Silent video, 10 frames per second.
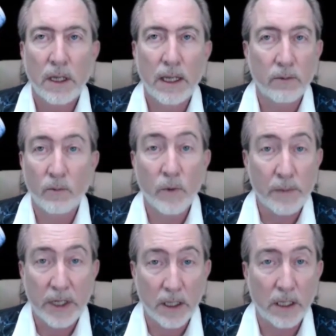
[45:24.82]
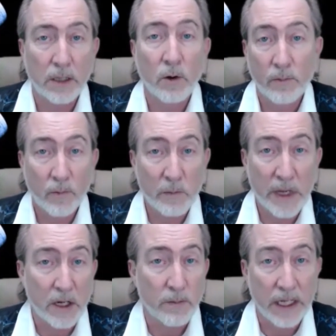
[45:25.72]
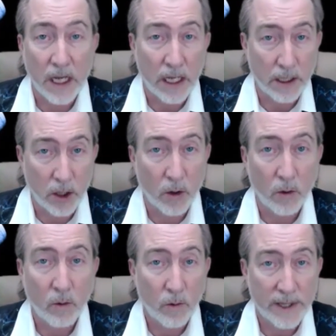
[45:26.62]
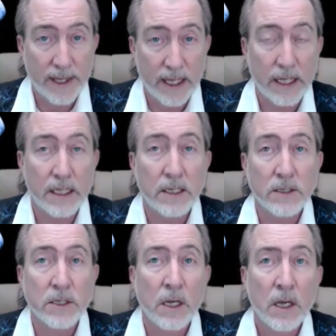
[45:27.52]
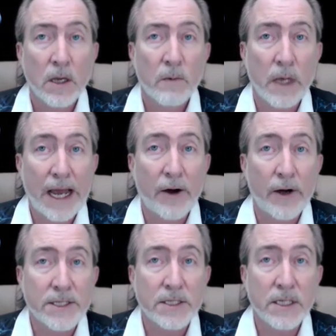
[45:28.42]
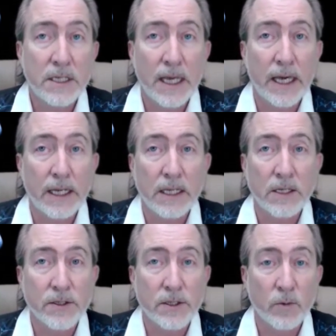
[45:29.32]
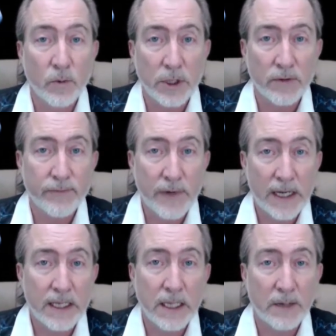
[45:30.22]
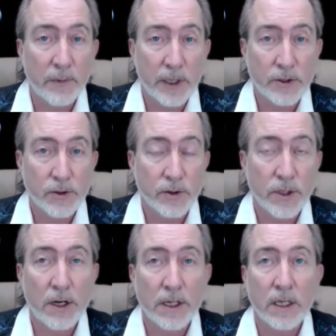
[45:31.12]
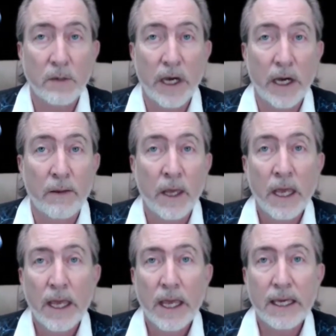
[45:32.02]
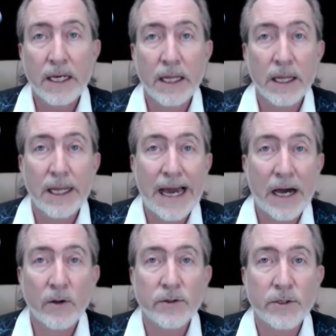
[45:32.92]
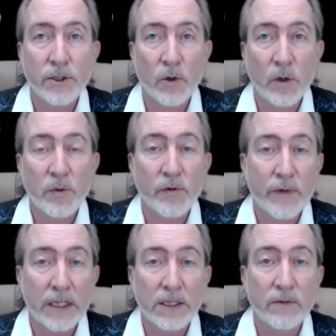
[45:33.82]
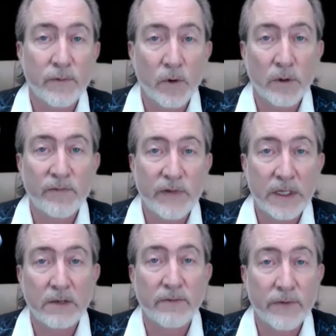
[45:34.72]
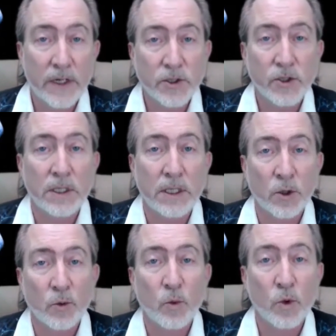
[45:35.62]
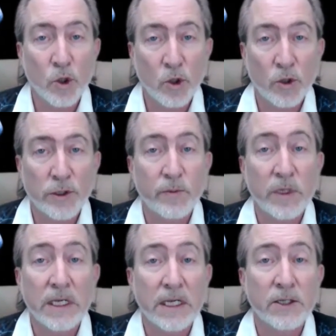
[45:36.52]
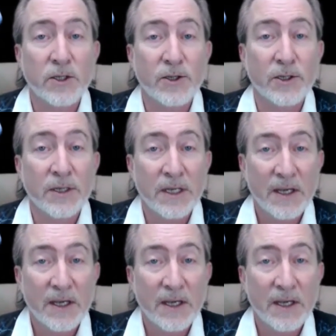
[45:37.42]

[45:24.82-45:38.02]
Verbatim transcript: and we may not, or we may or may not know what that is, but how I see that is that when you find that place you're talking about, it allows your perfected form, fit, and function in the world to begin to